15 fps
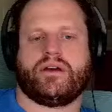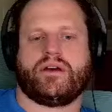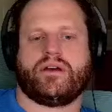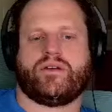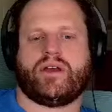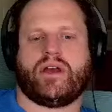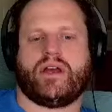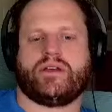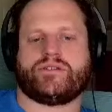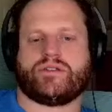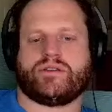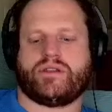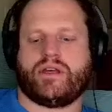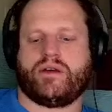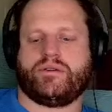Okay, so
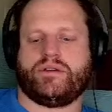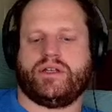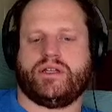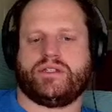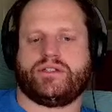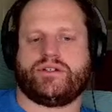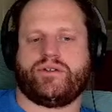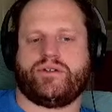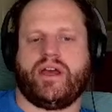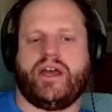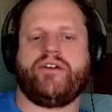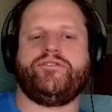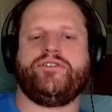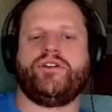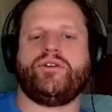they would need to,
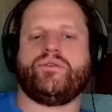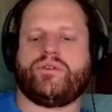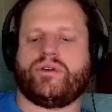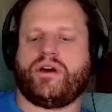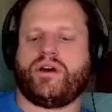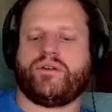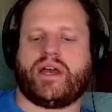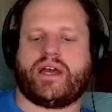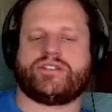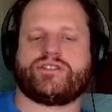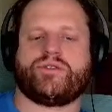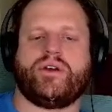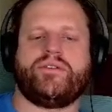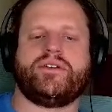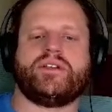okay,
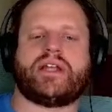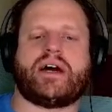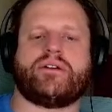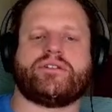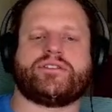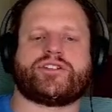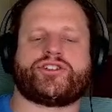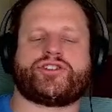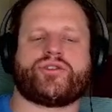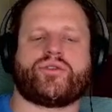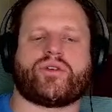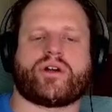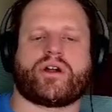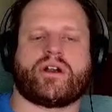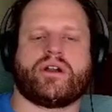so even down at the
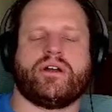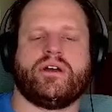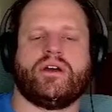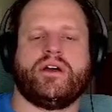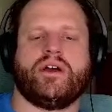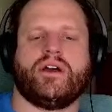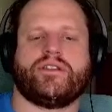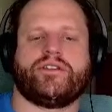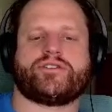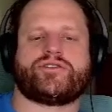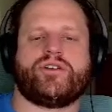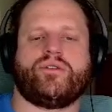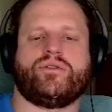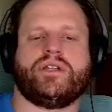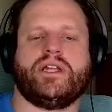shore, there's
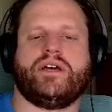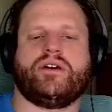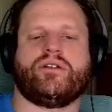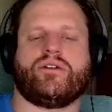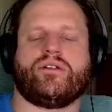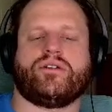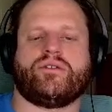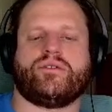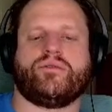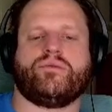no legal